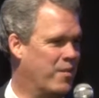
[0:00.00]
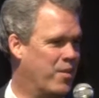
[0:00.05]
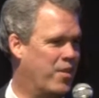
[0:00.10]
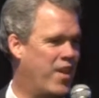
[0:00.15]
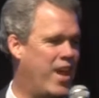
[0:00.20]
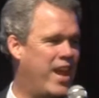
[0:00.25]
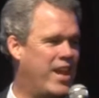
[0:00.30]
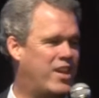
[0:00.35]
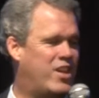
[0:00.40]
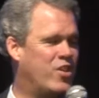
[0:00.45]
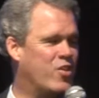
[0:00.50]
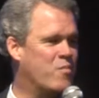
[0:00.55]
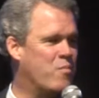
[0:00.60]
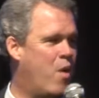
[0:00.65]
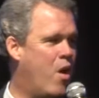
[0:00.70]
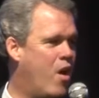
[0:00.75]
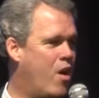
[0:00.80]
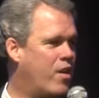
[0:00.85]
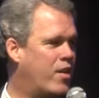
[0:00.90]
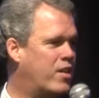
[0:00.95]
Thank you,
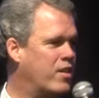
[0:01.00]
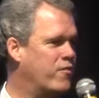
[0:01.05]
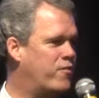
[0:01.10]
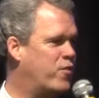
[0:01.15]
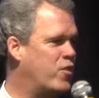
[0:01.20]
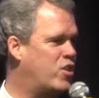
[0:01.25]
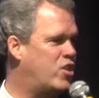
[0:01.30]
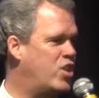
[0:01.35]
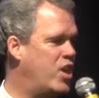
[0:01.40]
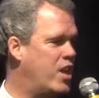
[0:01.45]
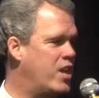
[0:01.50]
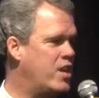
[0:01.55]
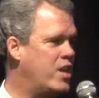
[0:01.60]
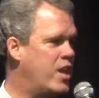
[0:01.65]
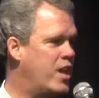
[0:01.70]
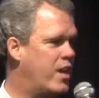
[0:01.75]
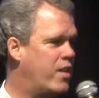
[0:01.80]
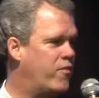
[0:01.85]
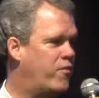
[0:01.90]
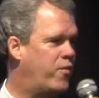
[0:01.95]
Mark and
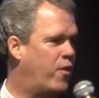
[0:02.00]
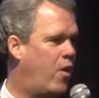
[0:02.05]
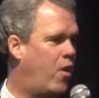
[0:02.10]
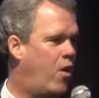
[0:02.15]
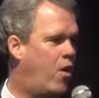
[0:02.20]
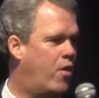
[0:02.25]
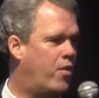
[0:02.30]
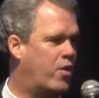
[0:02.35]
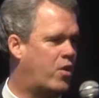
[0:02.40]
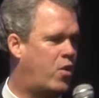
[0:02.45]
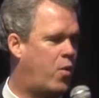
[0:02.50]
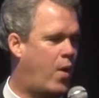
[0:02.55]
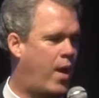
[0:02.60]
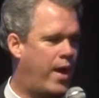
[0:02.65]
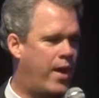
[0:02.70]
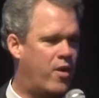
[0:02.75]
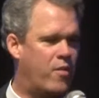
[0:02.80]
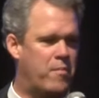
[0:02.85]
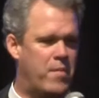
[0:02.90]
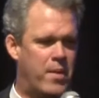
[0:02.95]
Virginia, and for all the
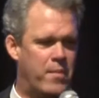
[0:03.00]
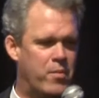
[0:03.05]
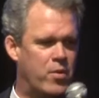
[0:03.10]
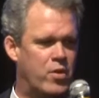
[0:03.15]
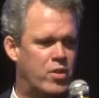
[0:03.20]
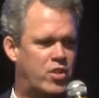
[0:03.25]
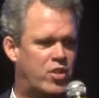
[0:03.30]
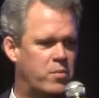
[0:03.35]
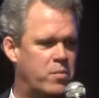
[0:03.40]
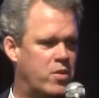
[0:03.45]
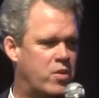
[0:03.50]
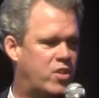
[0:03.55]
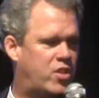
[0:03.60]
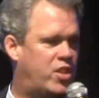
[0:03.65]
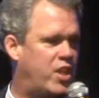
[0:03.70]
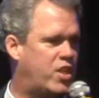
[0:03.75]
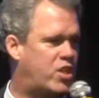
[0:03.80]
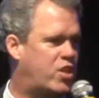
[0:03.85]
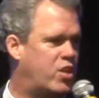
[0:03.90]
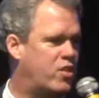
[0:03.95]
choir members and
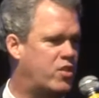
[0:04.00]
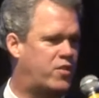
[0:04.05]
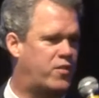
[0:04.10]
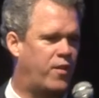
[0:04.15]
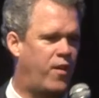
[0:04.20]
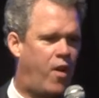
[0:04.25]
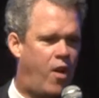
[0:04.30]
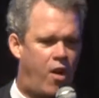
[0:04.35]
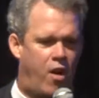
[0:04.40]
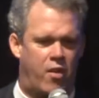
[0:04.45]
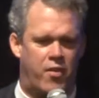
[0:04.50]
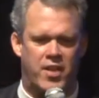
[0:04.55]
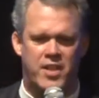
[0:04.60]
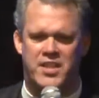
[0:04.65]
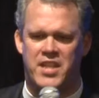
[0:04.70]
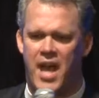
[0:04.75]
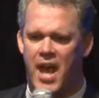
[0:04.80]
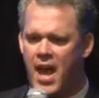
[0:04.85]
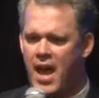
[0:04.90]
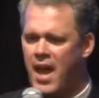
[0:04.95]
musicians for all the
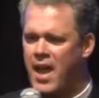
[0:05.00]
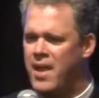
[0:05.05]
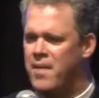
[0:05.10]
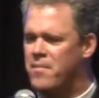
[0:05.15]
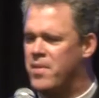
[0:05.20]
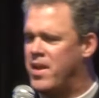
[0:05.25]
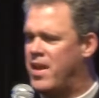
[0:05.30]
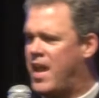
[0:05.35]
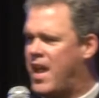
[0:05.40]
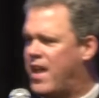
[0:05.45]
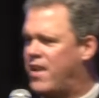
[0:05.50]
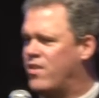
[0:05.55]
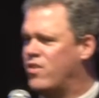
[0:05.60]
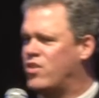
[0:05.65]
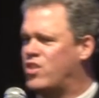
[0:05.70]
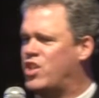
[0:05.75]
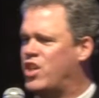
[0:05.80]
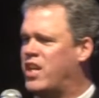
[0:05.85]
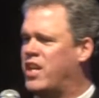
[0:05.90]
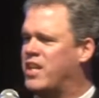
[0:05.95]
time and
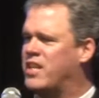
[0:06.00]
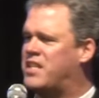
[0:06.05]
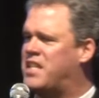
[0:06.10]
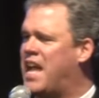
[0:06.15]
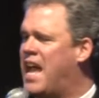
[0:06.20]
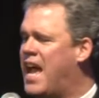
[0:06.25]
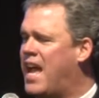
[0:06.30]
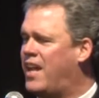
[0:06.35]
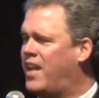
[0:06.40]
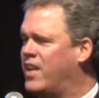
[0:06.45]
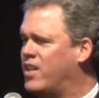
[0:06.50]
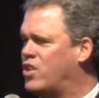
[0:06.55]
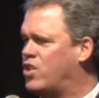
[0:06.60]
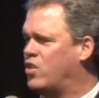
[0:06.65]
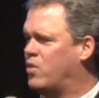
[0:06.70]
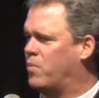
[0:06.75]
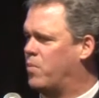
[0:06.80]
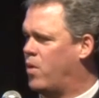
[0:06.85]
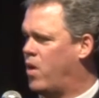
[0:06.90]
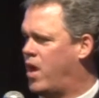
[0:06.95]
energy and talent
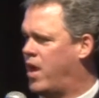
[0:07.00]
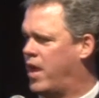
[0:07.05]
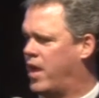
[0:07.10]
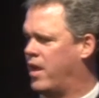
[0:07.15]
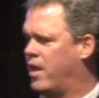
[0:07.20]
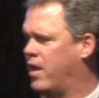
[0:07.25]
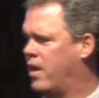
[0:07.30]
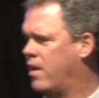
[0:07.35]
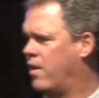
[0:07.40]
you bring.